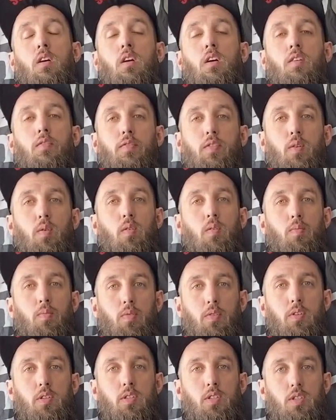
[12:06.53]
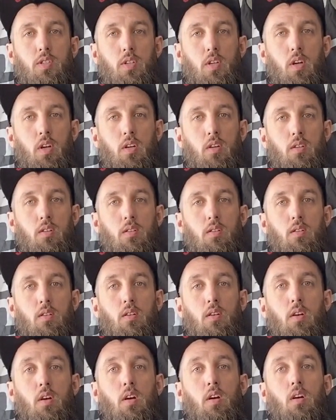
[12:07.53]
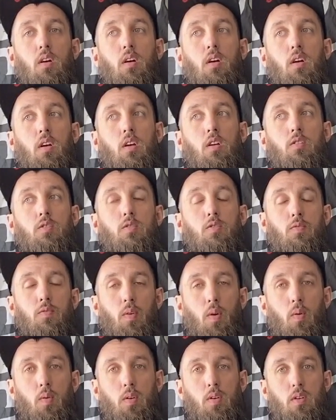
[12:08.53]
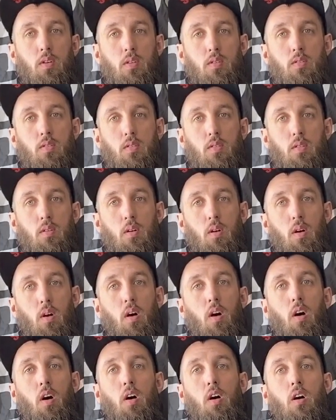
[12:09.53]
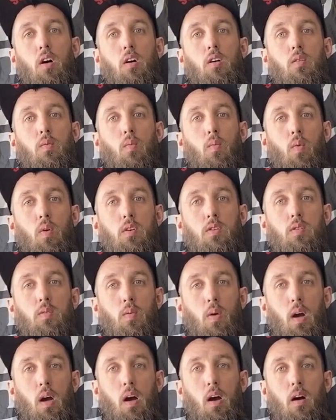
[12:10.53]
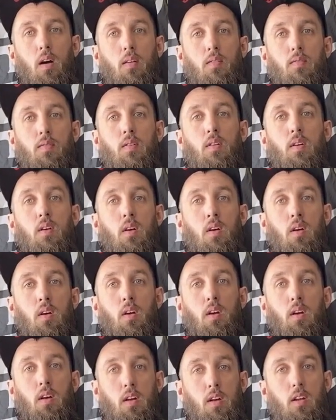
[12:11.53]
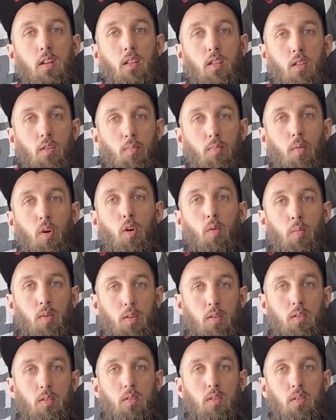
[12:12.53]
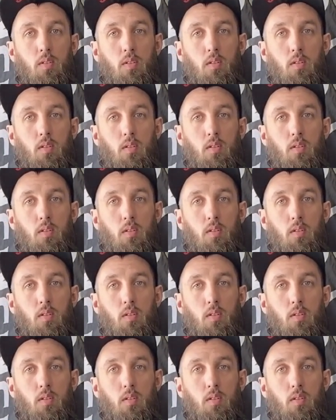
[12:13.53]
If you appreciate and you focus on what you have in the moment,